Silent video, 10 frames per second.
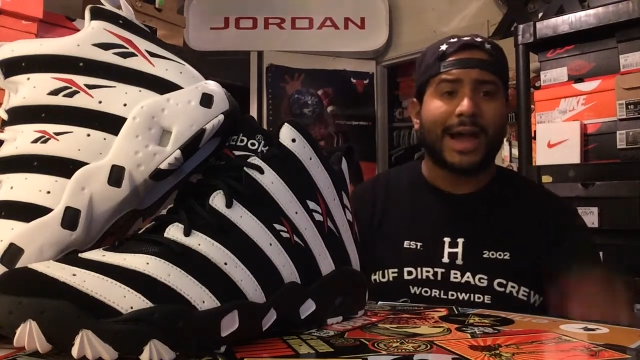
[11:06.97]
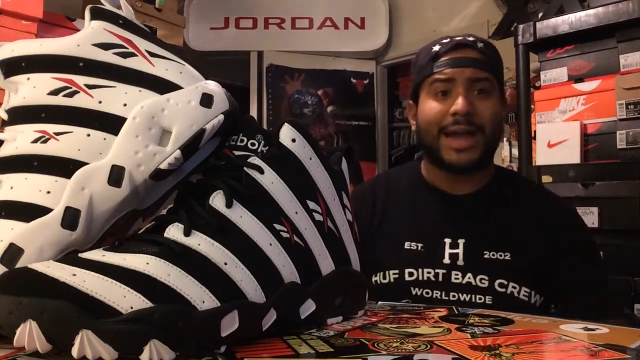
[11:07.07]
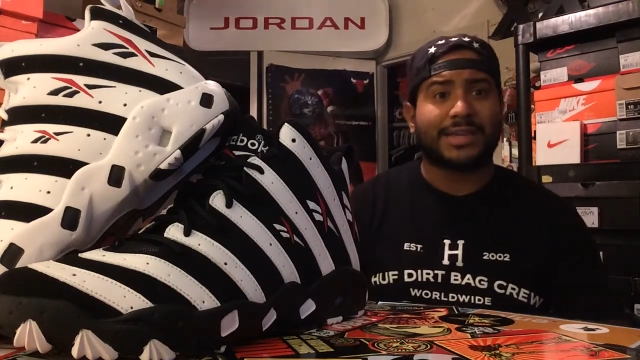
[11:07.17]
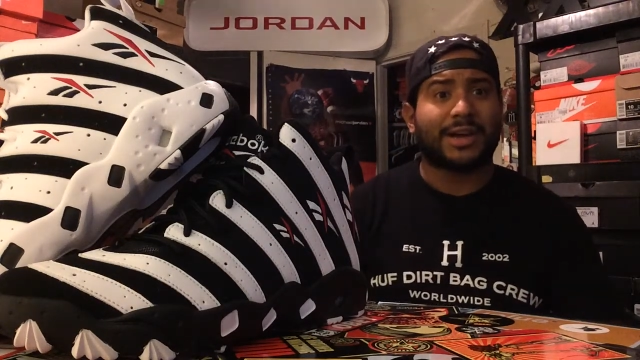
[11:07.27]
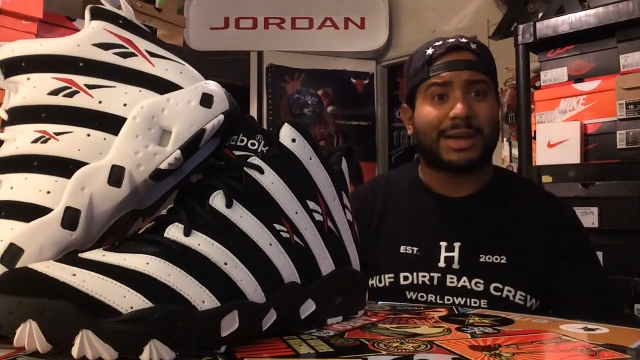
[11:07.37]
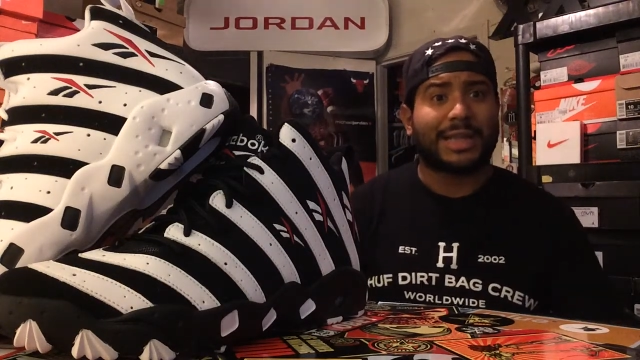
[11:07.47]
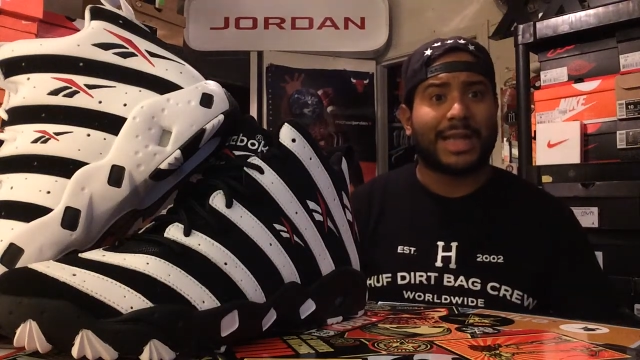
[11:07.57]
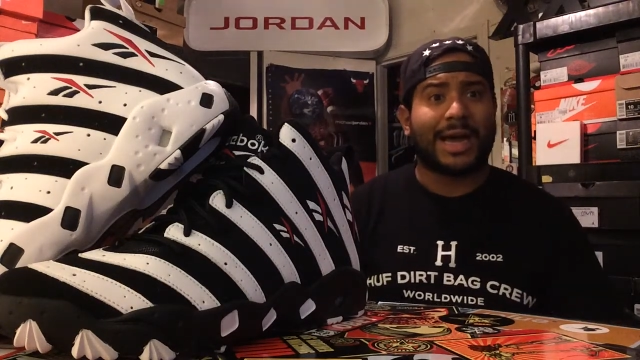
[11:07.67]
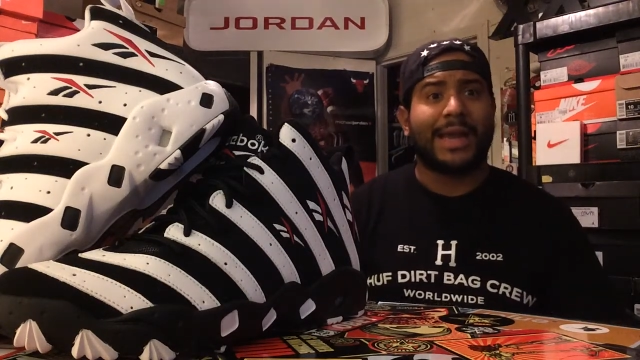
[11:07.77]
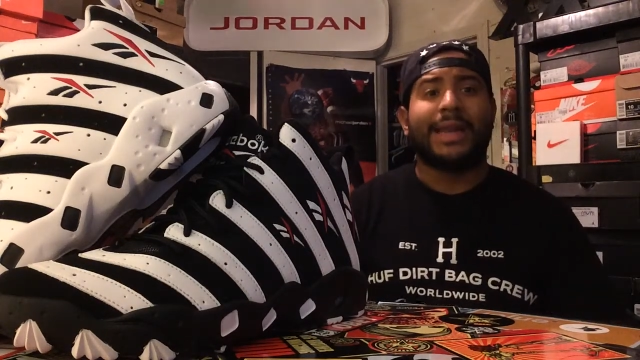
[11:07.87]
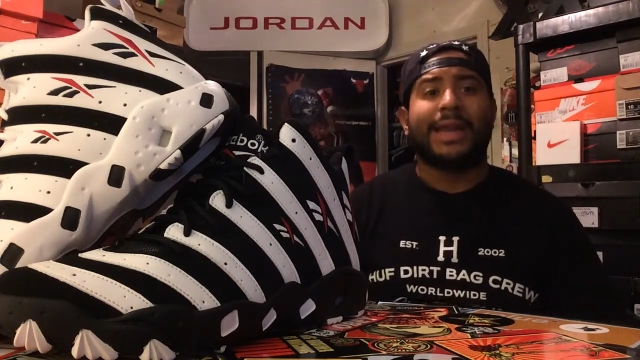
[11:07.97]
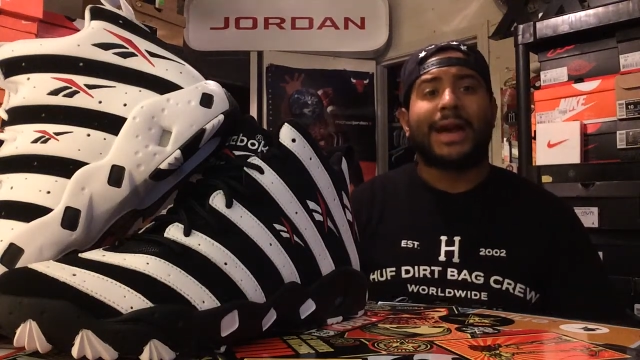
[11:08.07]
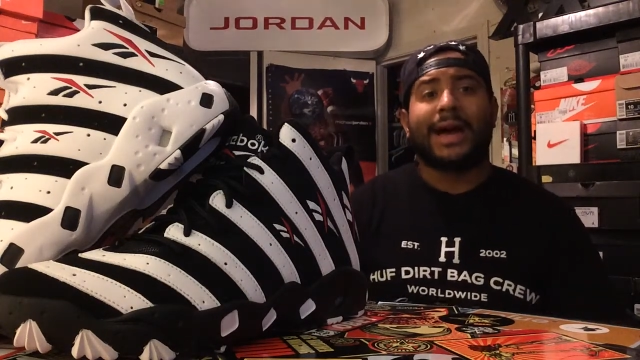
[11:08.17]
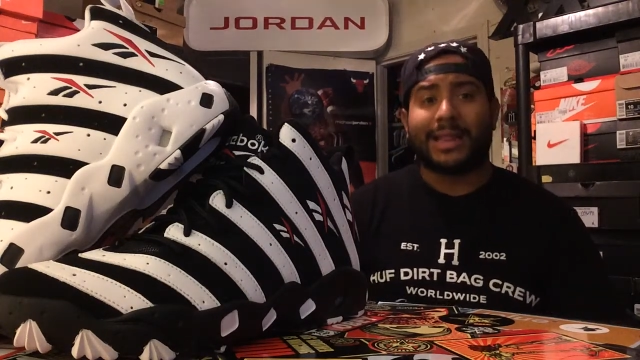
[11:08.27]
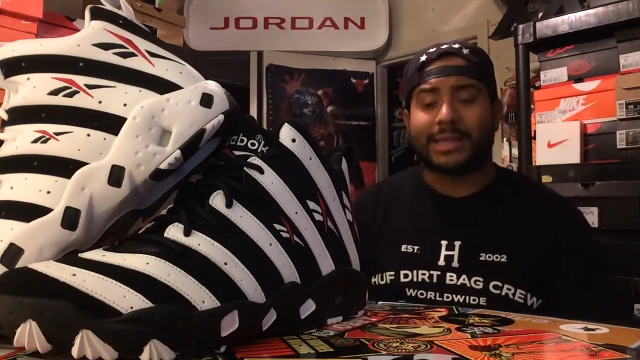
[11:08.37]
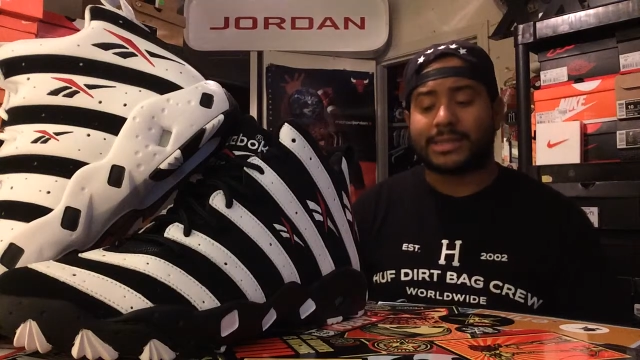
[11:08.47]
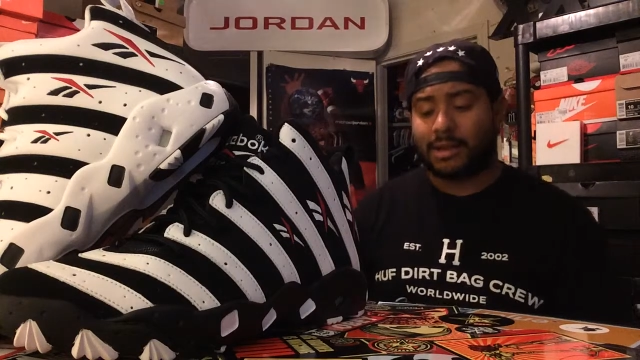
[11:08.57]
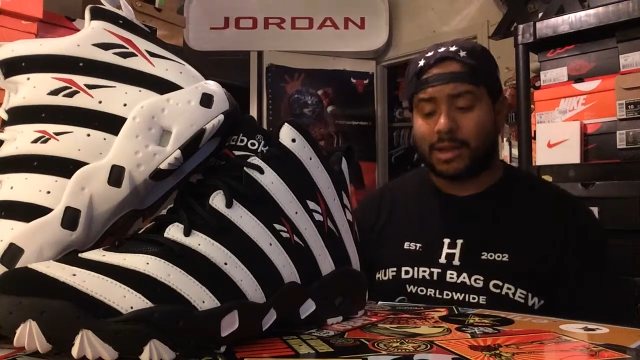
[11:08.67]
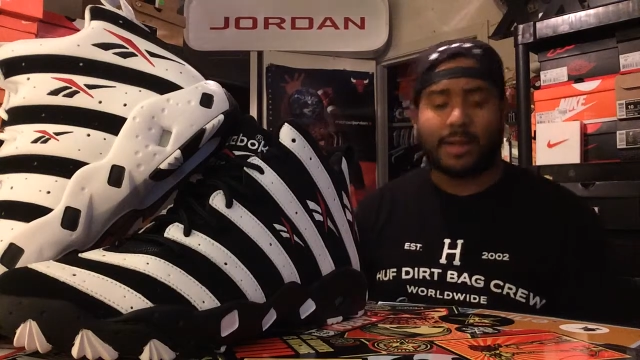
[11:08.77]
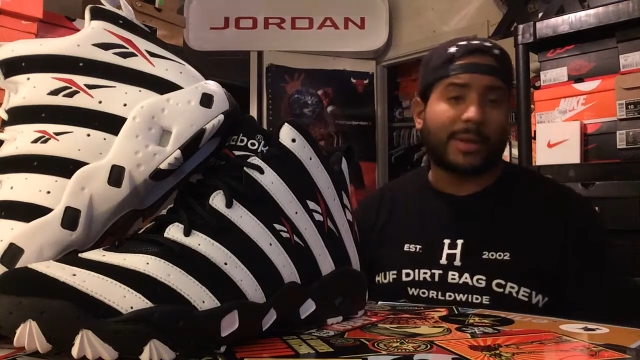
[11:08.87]
I talk a lot. I like
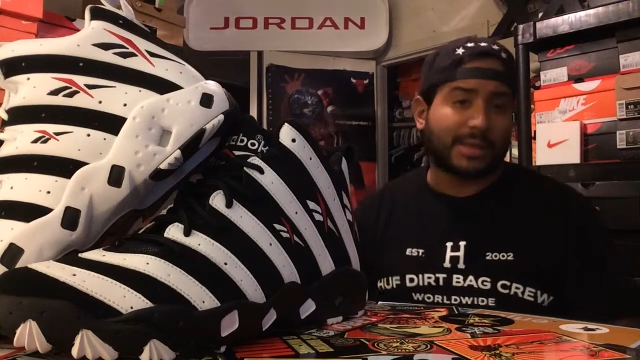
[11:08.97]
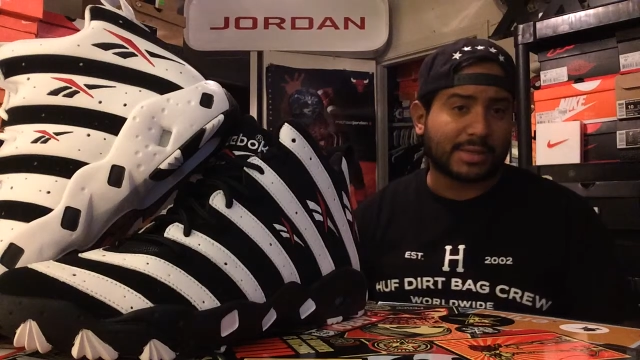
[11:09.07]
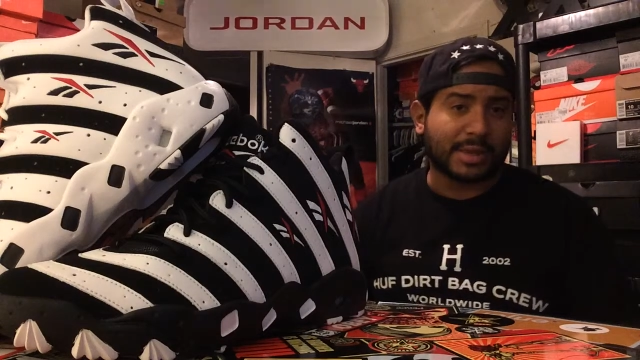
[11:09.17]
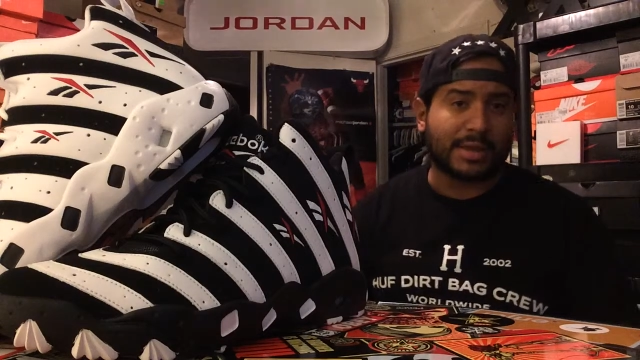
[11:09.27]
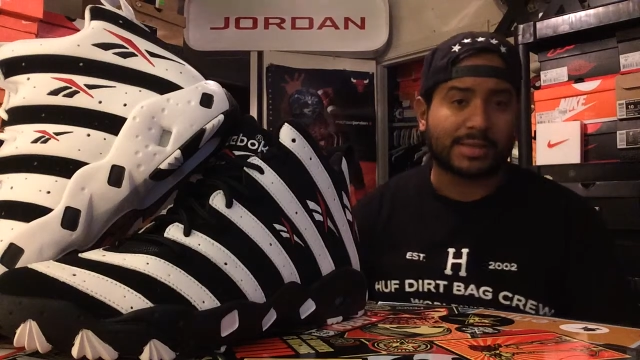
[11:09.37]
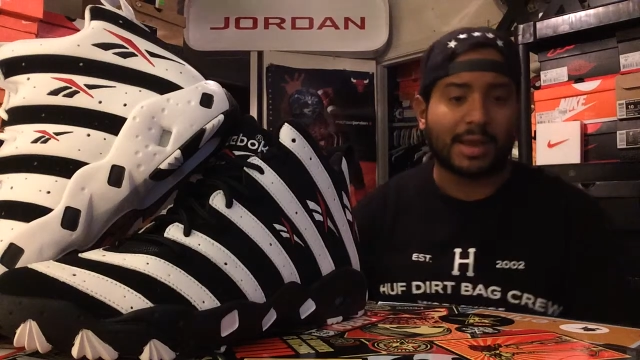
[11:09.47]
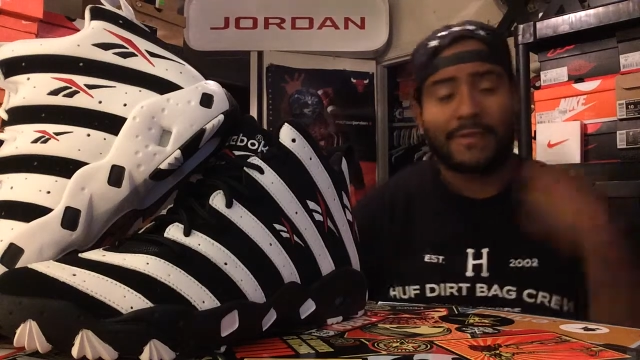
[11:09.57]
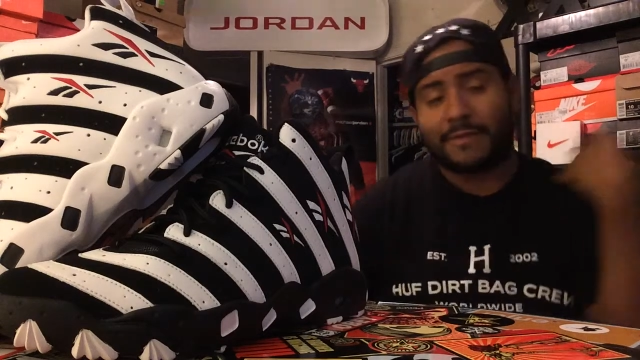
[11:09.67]
talking about this kind of stuff.